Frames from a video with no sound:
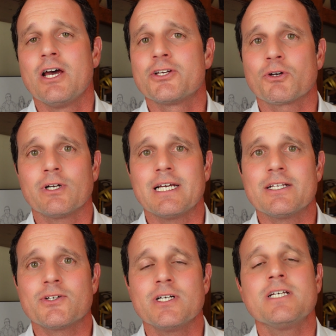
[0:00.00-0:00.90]
Short
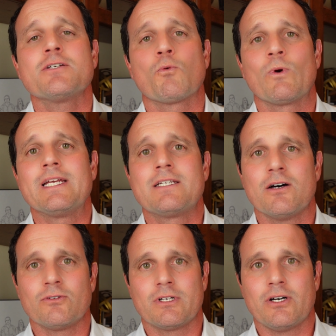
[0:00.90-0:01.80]
answer is we
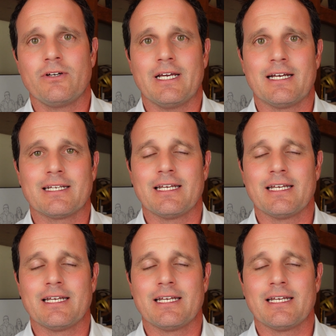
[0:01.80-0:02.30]
don't know yet.